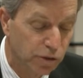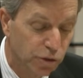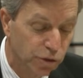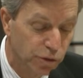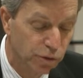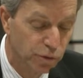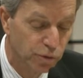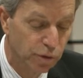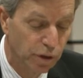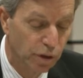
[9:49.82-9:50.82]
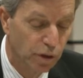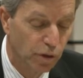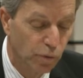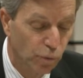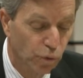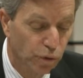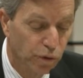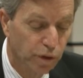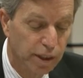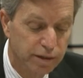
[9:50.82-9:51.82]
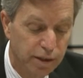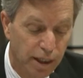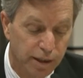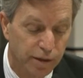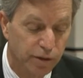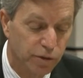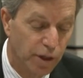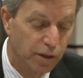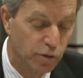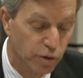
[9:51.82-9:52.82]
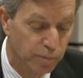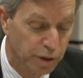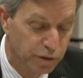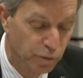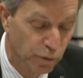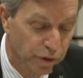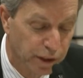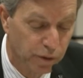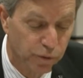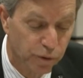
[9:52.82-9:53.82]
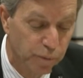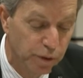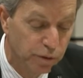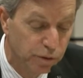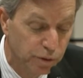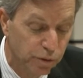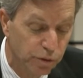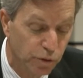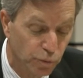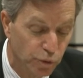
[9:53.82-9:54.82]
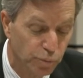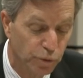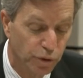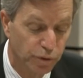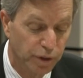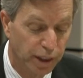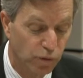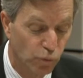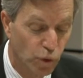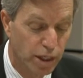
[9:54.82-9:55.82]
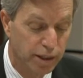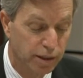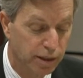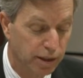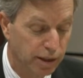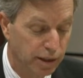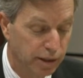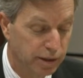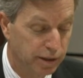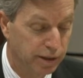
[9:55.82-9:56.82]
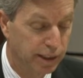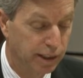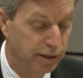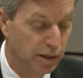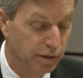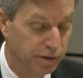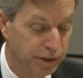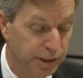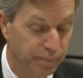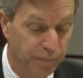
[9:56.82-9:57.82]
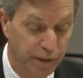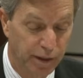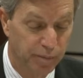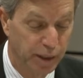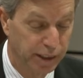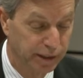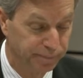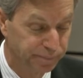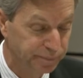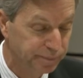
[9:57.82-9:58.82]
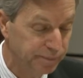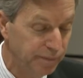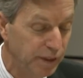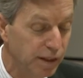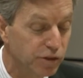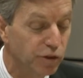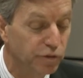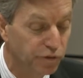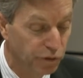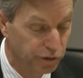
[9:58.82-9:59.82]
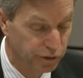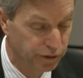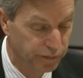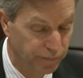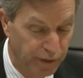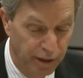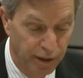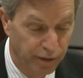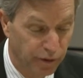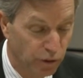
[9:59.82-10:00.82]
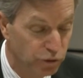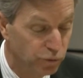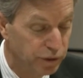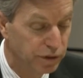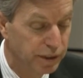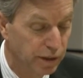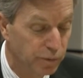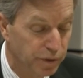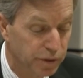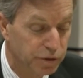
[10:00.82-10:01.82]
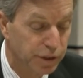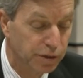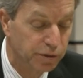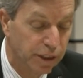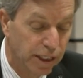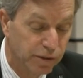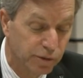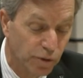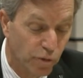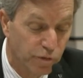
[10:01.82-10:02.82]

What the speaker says: 2 were assigned to the Trial Court Budget Working Group, 2 to RUPRO, and 1 to the Technology Committee. So first, those which dealt with the Judicial Council